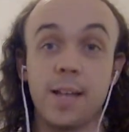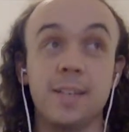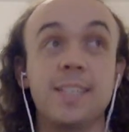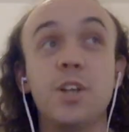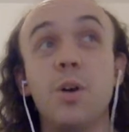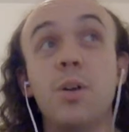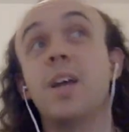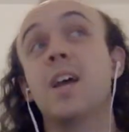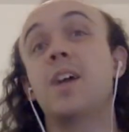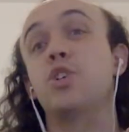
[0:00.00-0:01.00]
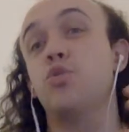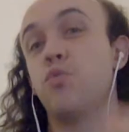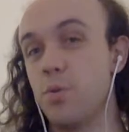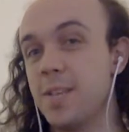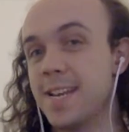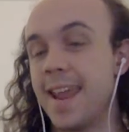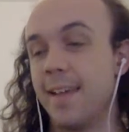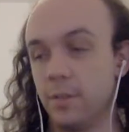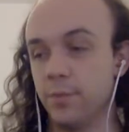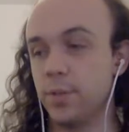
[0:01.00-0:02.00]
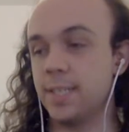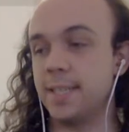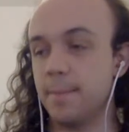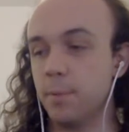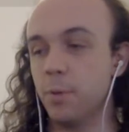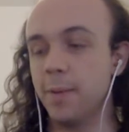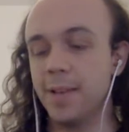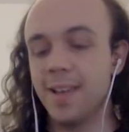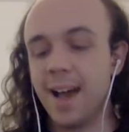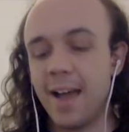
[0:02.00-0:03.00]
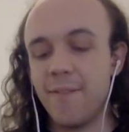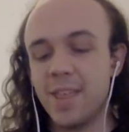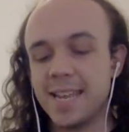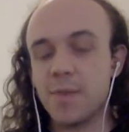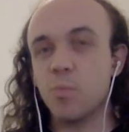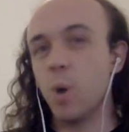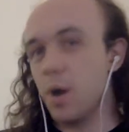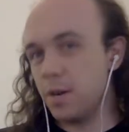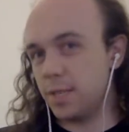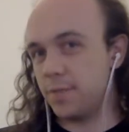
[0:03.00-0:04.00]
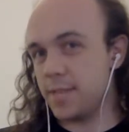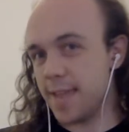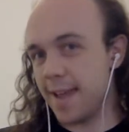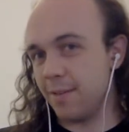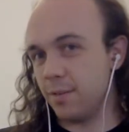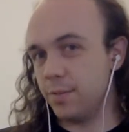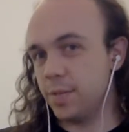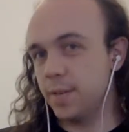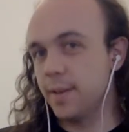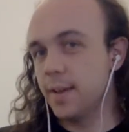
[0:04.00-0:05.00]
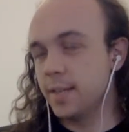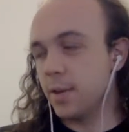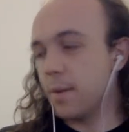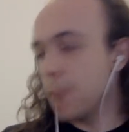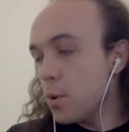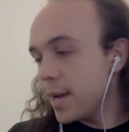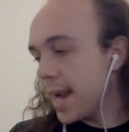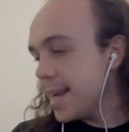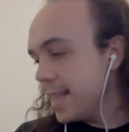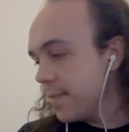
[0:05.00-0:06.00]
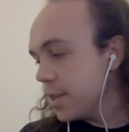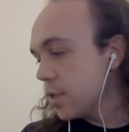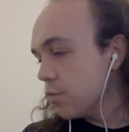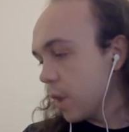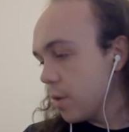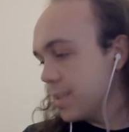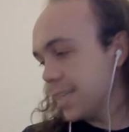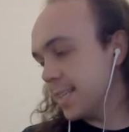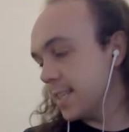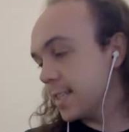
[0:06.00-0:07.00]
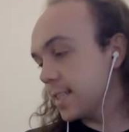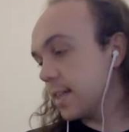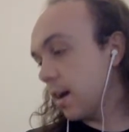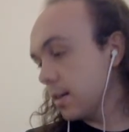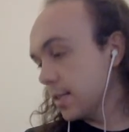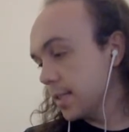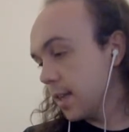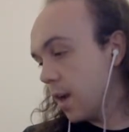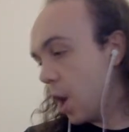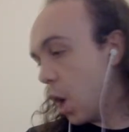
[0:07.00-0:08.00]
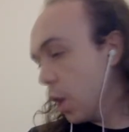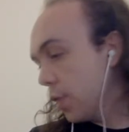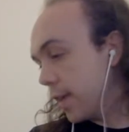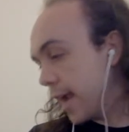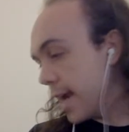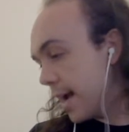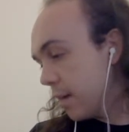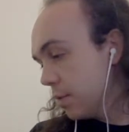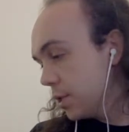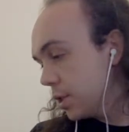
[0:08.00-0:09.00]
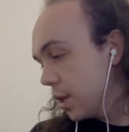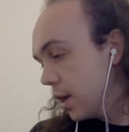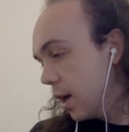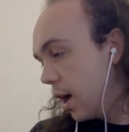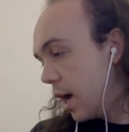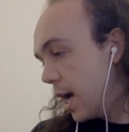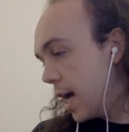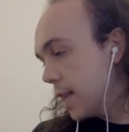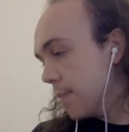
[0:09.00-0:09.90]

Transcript: it's not truly an elven symbol, but I feel like it works for the elves. So I'm okay leaving the roses and the skulls on the gatehouse. And the